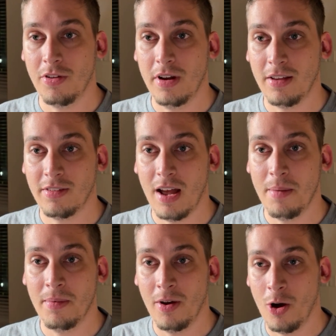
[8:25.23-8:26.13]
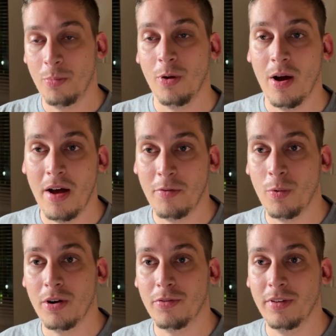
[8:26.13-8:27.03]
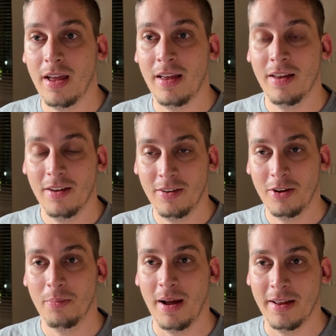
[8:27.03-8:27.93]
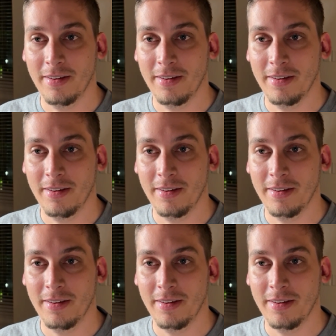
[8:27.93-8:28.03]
next time. Hope you all have a wonderful day. Goodbye.